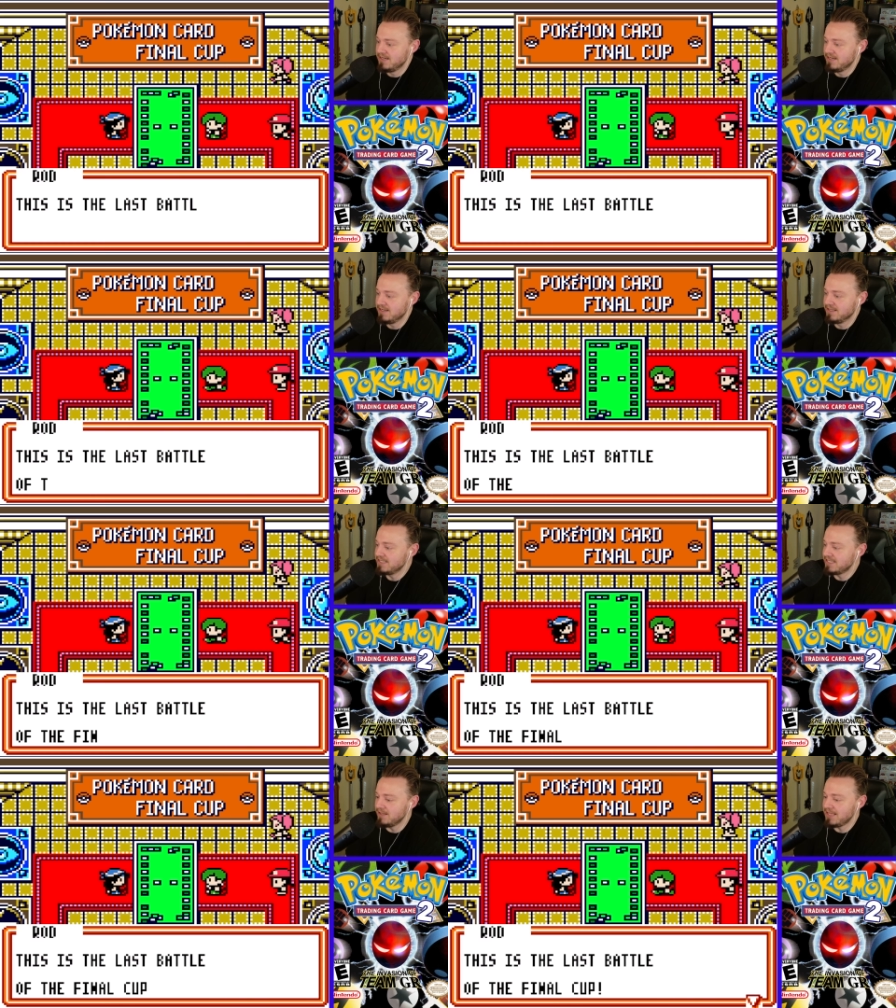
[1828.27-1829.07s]
This
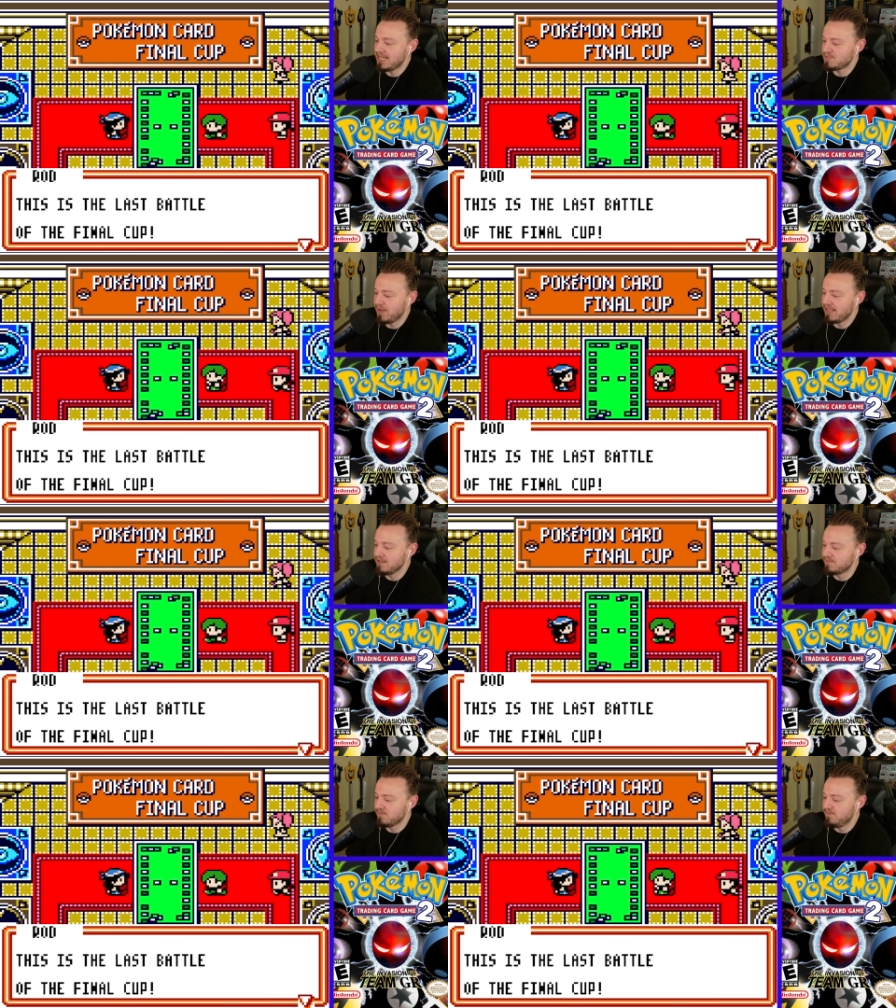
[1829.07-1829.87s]
is the last battle
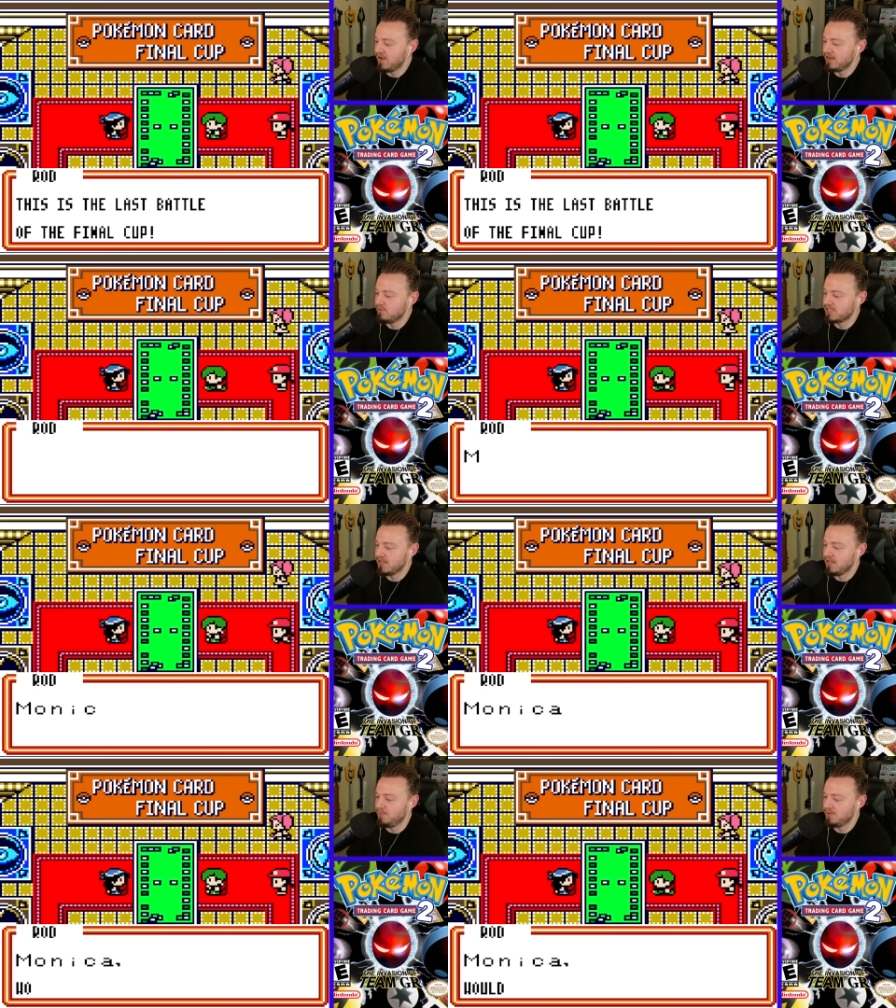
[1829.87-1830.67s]
of the final
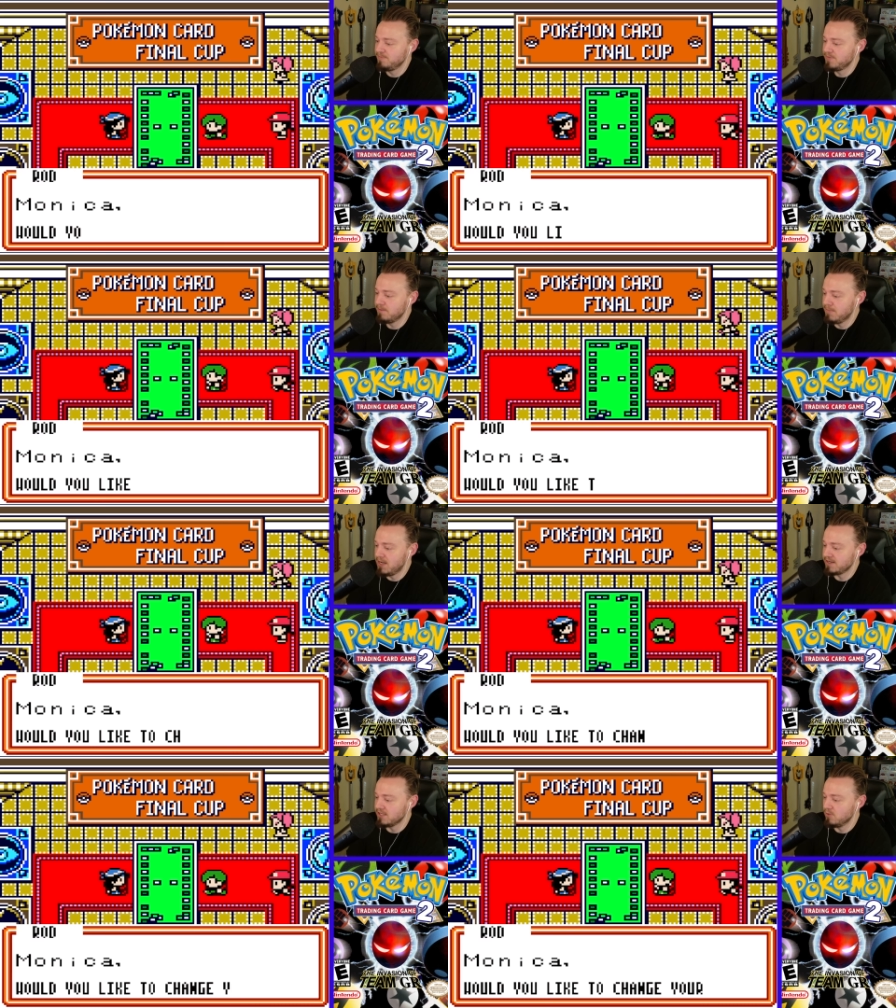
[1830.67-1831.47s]
cup.
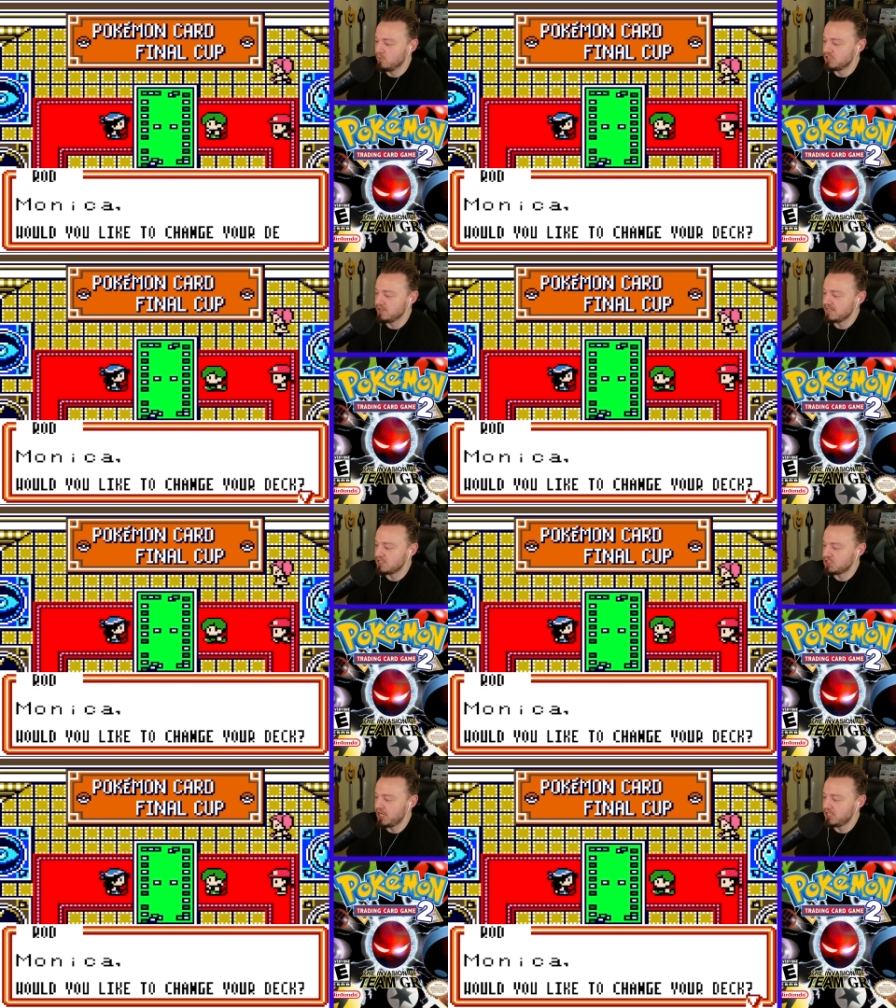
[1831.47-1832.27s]
Monica, would you like to
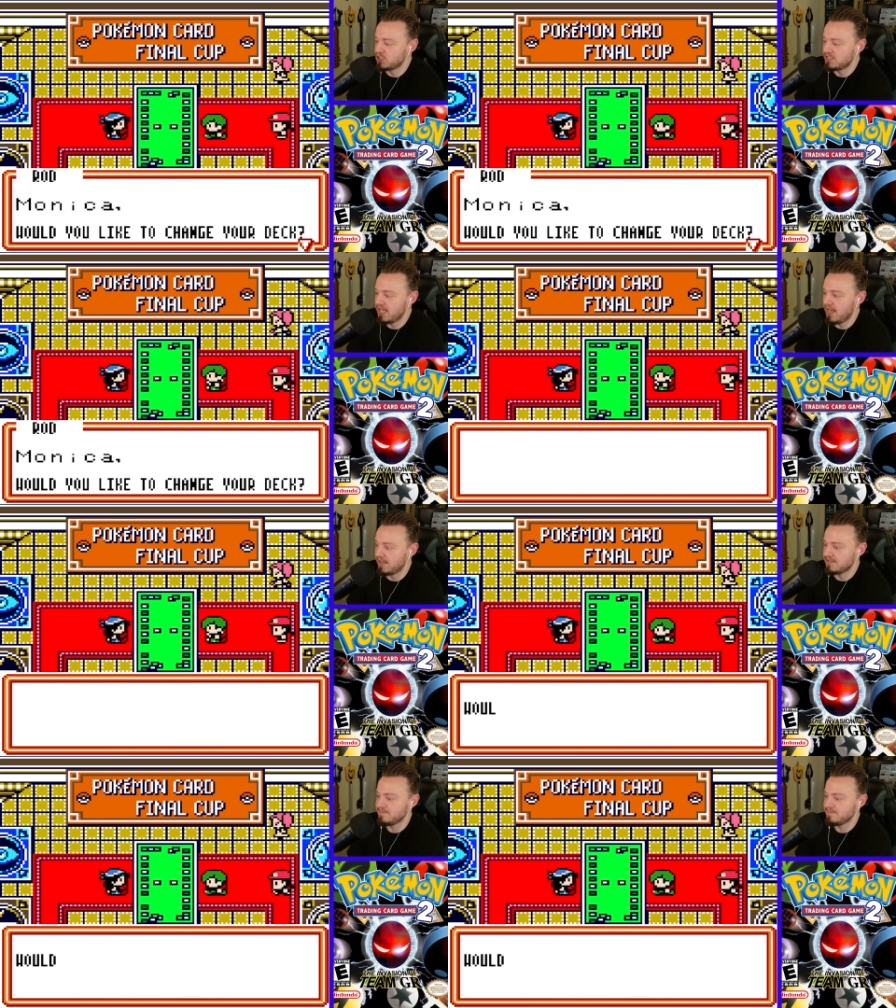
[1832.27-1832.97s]
change your deck?